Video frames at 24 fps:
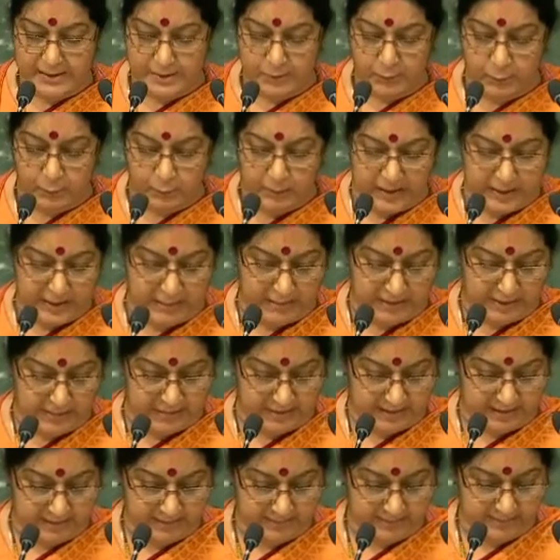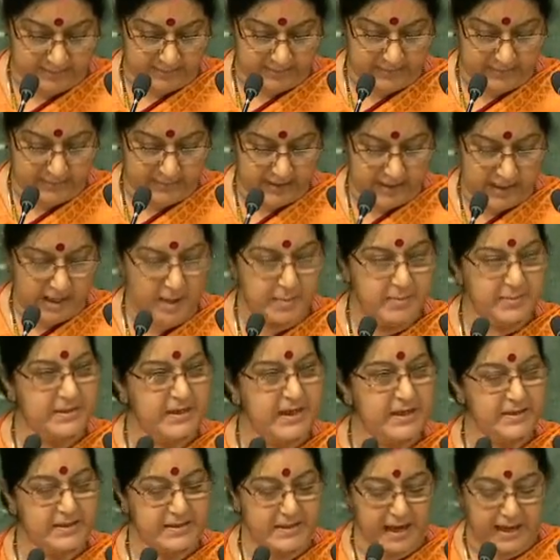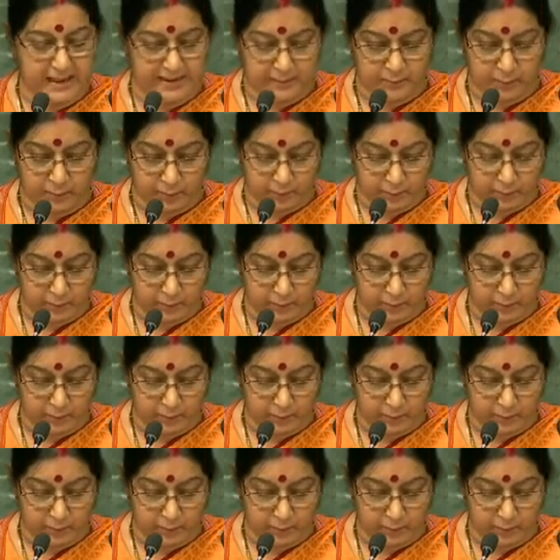After 2 decades, in 2016,